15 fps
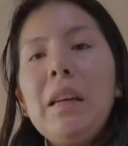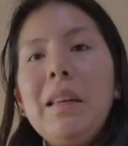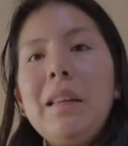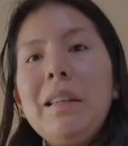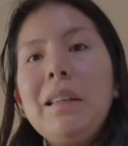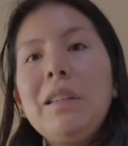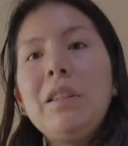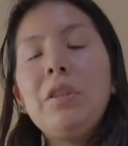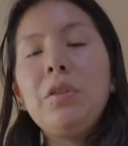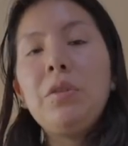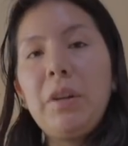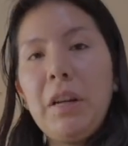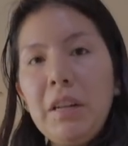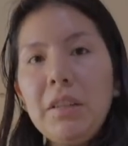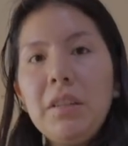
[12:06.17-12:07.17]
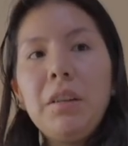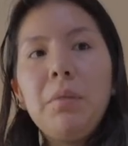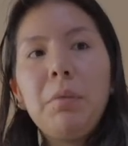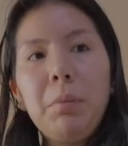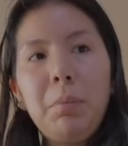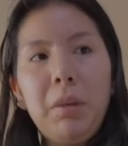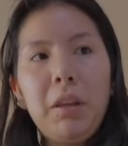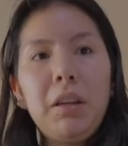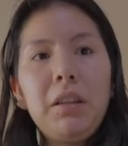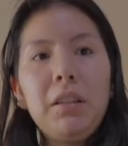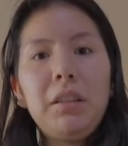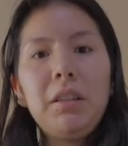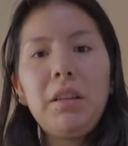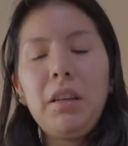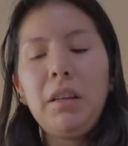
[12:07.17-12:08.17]
is try to seam rip
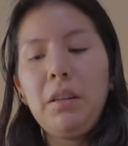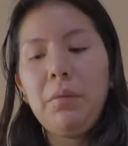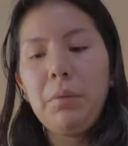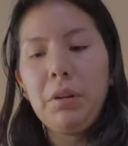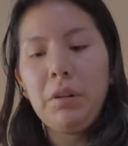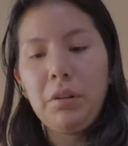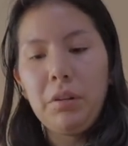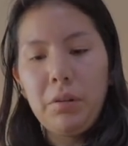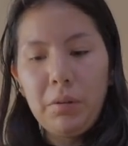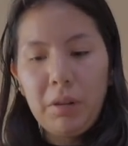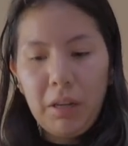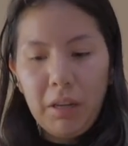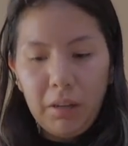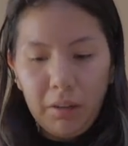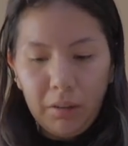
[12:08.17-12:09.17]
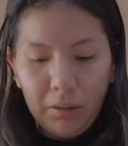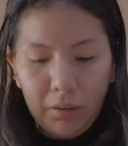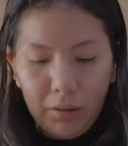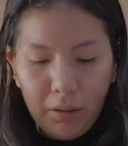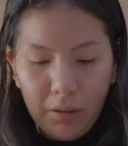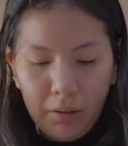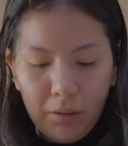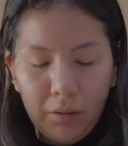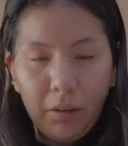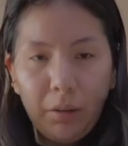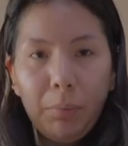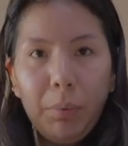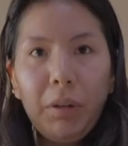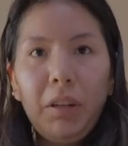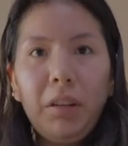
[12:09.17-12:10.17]
this, and then we're gonna go ahead and start
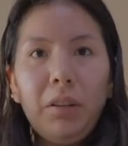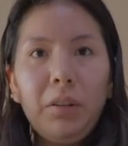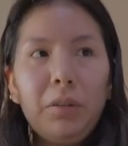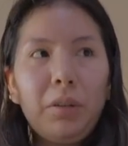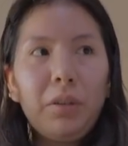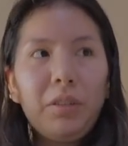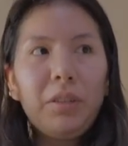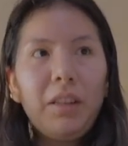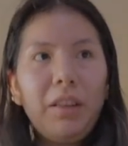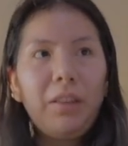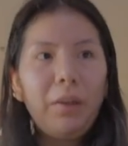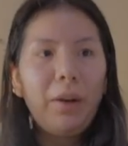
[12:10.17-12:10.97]
putting the skirt together.